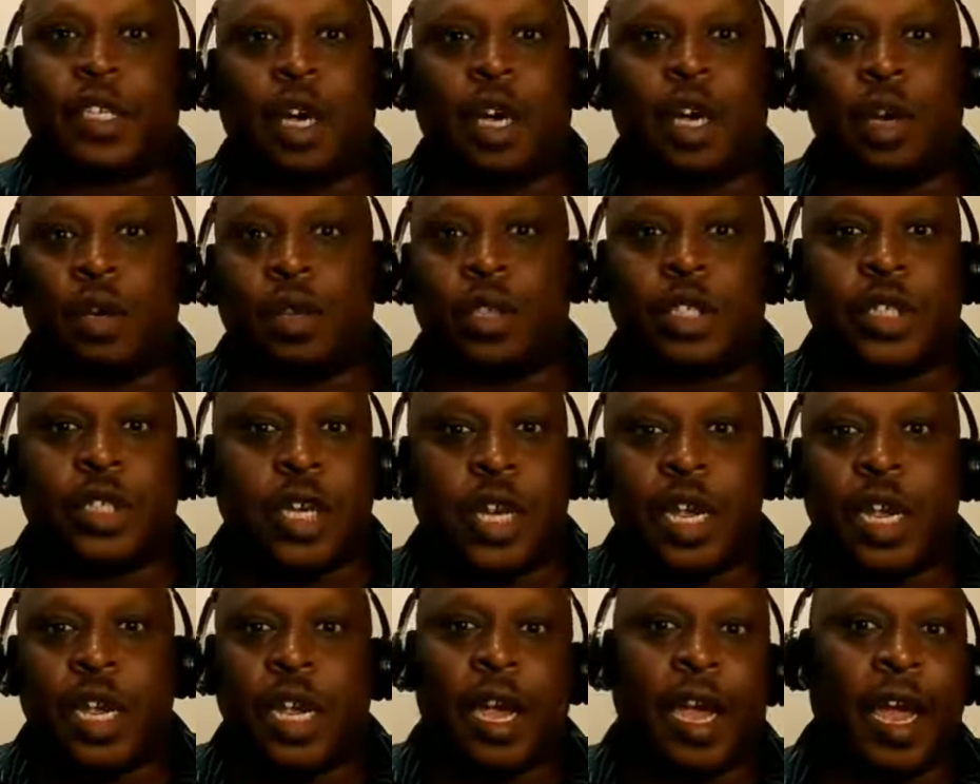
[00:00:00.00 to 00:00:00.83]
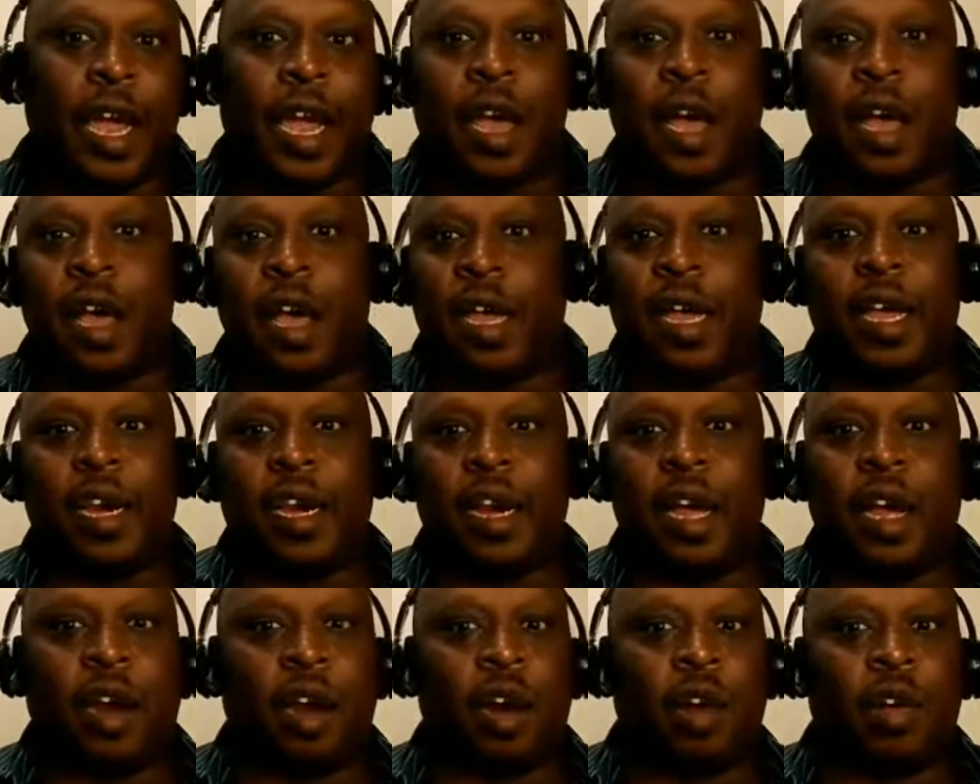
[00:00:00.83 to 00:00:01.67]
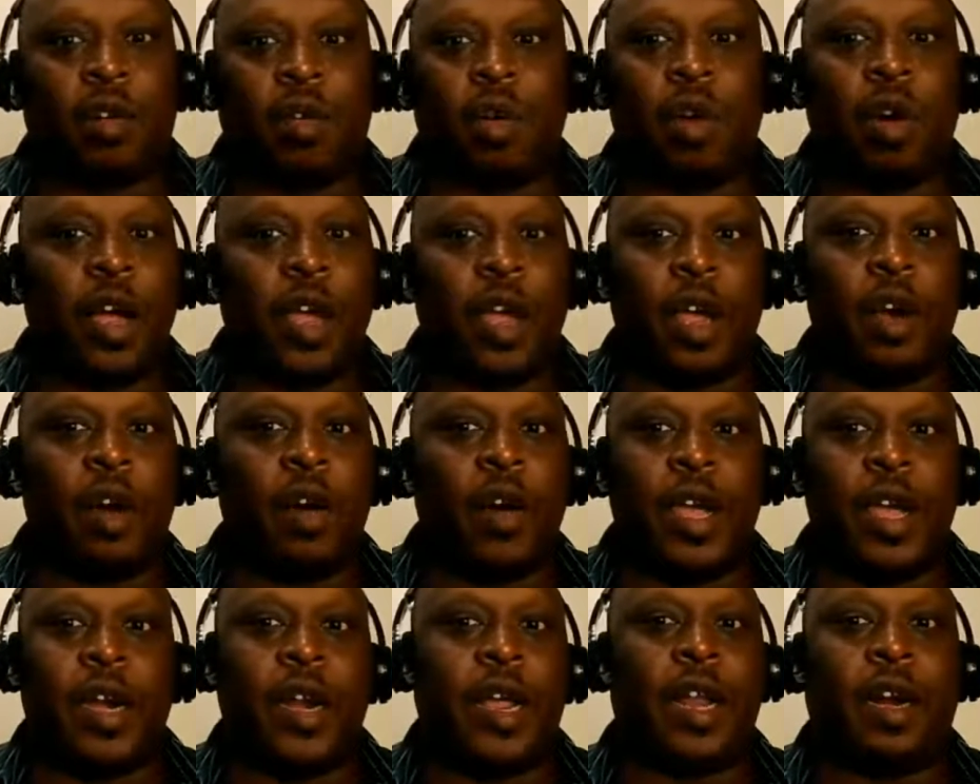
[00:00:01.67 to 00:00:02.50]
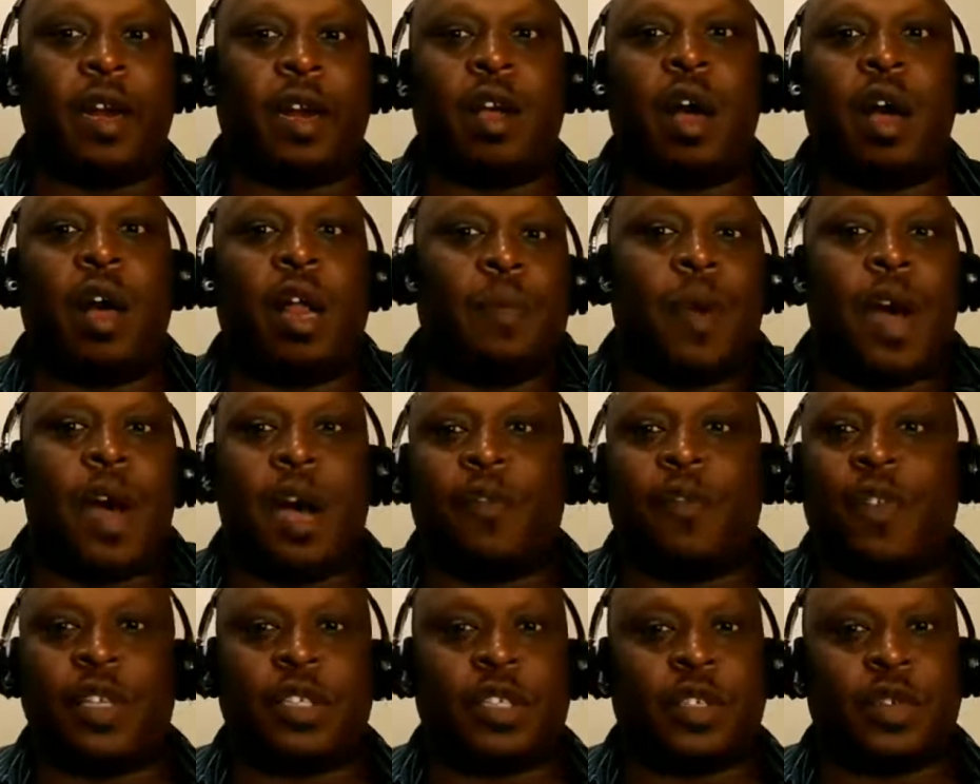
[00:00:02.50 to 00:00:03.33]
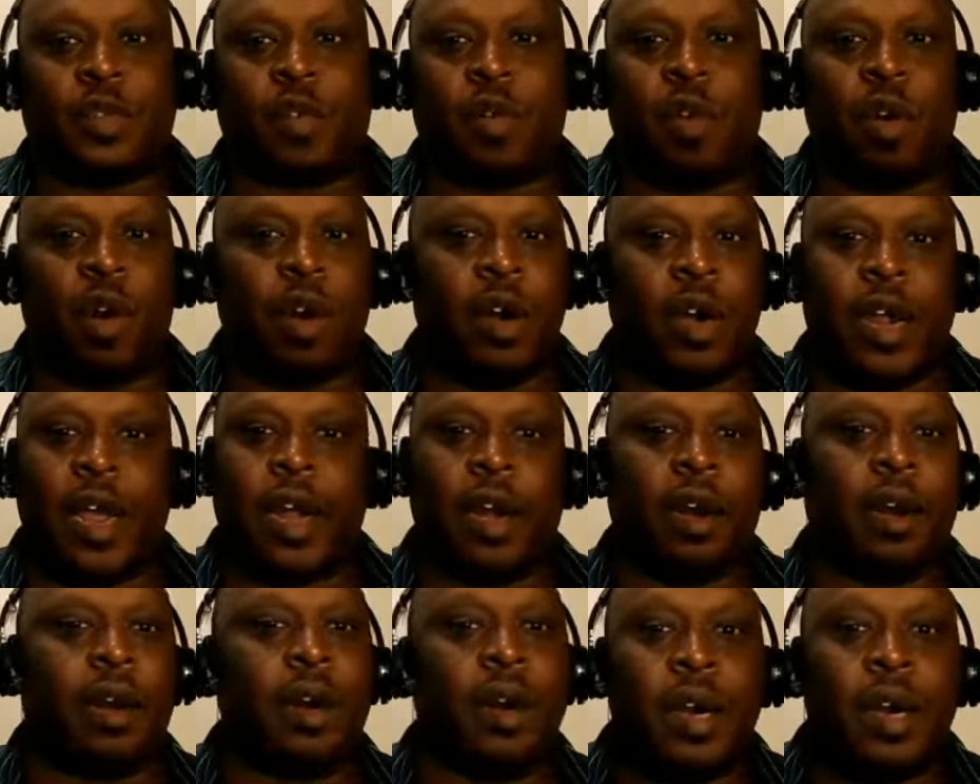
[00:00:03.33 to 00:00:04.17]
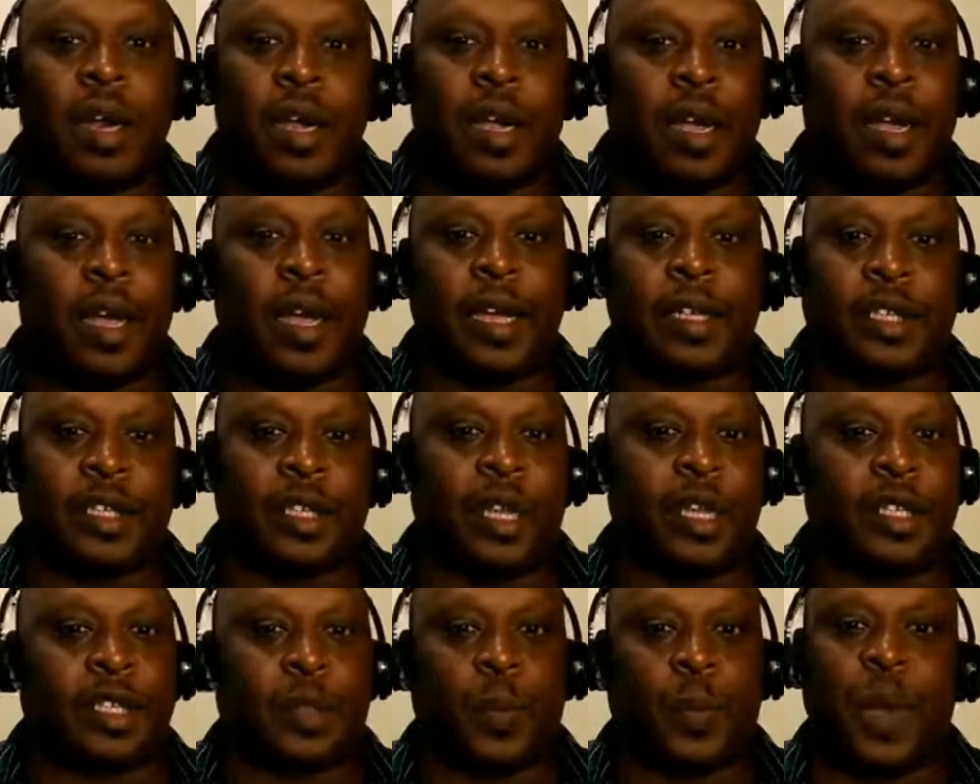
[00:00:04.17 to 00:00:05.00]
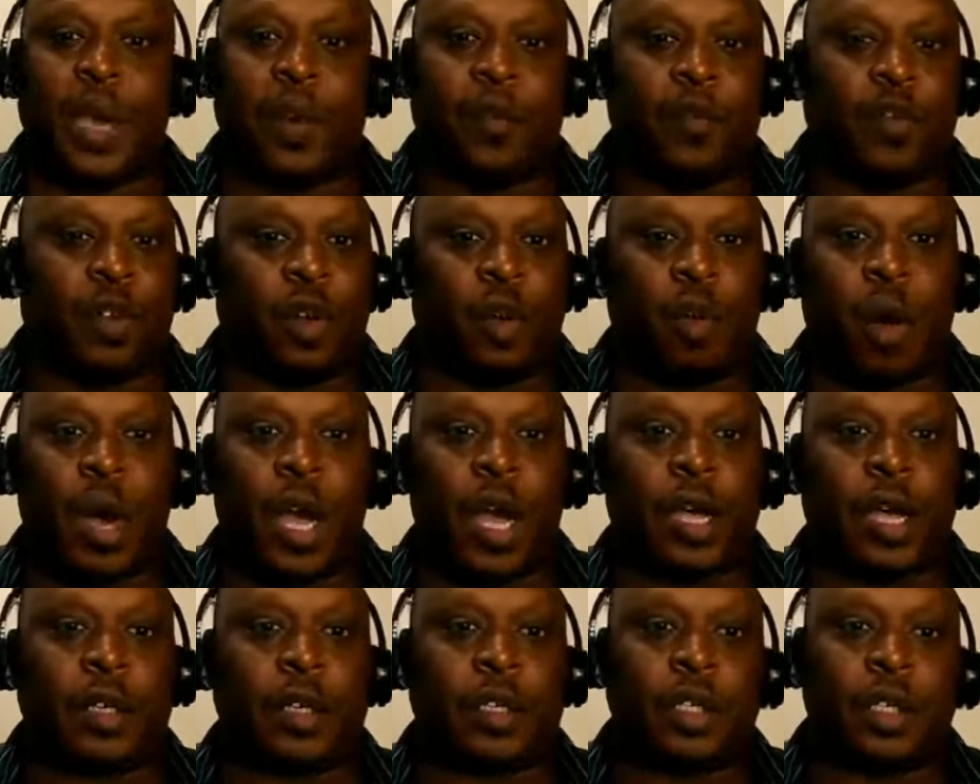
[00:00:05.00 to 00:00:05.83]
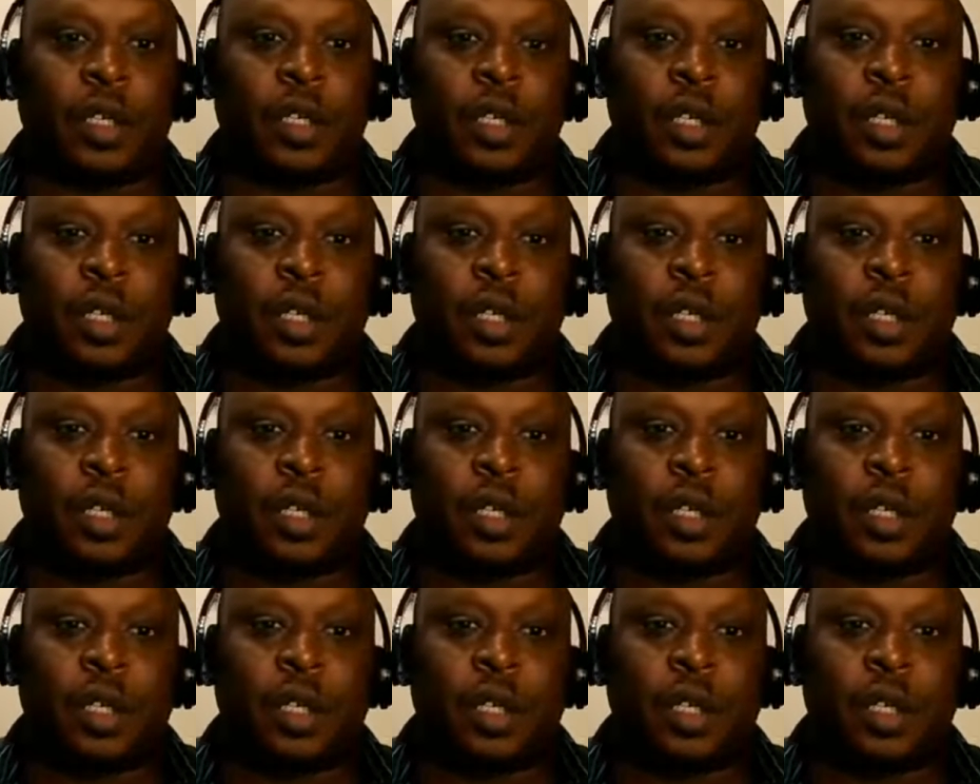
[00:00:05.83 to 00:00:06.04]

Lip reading: coach in Arroyo and call him offensive coordinator, it's painful to watch.